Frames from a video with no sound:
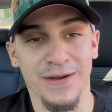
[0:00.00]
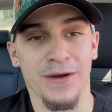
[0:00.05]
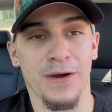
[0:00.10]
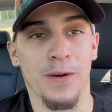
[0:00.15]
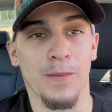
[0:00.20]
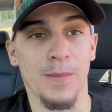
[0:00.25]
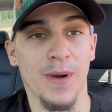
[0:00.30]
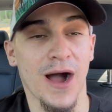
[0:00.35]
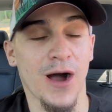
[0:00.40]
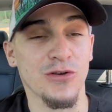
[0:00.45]

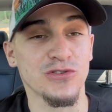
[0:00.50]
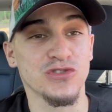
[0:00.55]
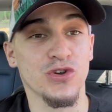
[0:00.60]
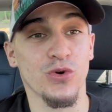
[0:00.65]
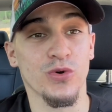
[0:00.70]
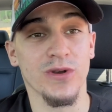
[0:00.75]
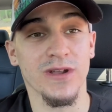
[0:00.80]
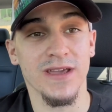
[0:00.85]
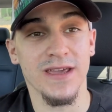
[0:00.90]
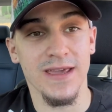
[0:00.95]
um i was
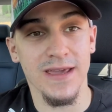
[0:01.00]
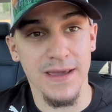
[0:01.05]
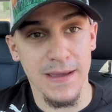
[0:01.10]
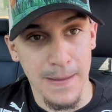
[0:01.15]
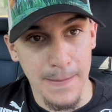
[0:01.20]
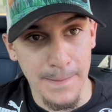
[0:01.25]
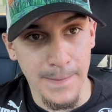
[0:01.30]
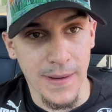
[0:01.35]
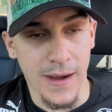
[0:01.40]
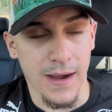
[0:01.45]
going to
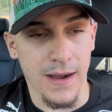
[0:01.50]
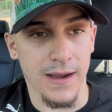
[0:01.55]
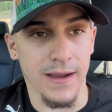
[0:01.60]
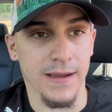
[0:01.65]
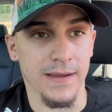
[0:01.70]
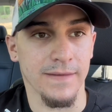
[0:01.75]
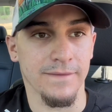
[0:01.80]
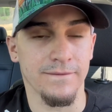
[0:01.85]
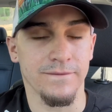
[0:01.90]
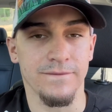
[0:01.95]
get
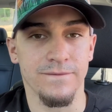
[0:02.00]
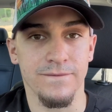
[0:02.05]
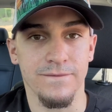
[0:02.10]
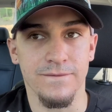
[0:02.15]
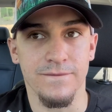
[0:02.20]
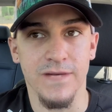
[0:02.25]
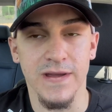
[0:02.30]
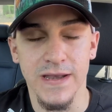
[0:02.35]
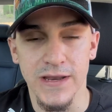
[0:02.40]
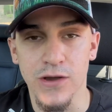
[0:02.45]
my
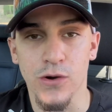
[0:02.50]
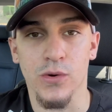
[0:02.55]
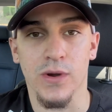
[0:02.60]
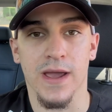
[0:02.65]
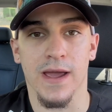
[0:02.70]
video